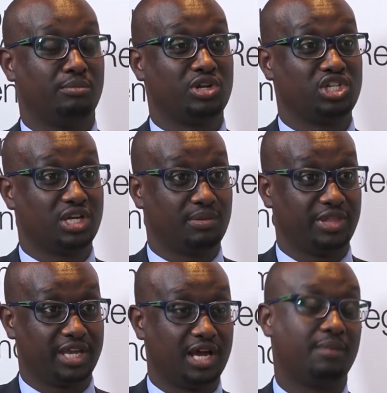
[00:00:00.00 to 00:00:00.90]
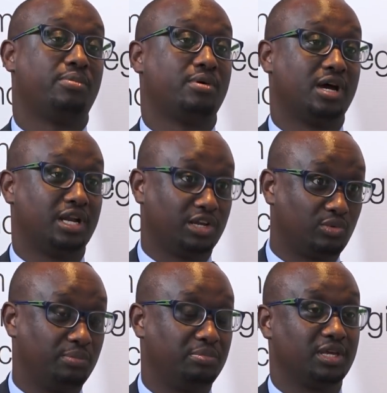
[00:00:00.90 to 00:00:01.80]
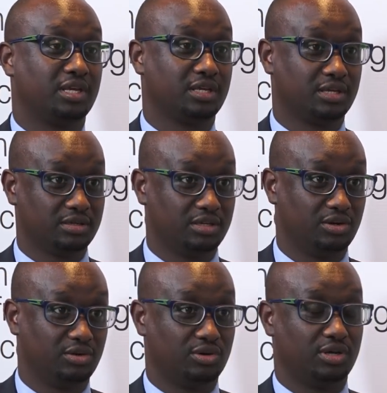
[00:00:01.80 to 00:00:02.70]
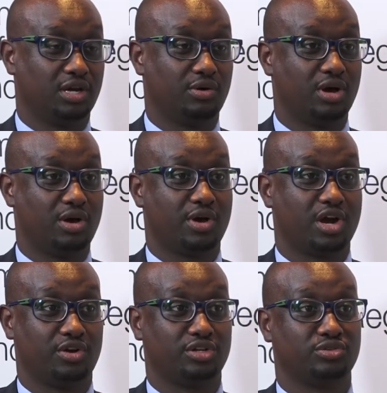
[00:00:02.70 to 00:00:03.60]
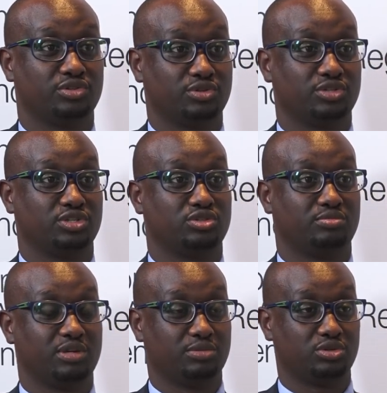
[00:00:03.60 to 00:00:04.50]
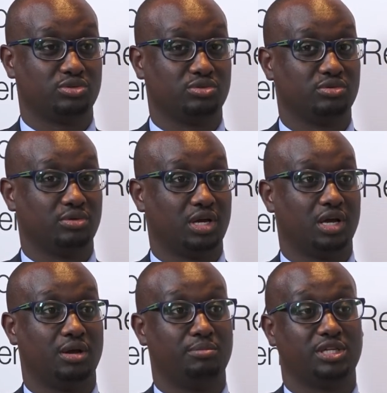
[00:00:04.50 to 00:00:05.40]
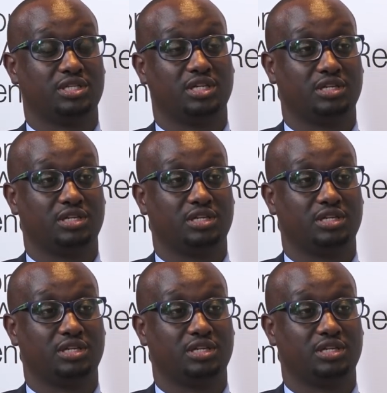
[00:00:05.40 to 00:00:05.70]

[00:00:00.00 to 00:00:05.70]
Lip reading: bridging up the gap and equipping, you know, our current resources to be able to meet the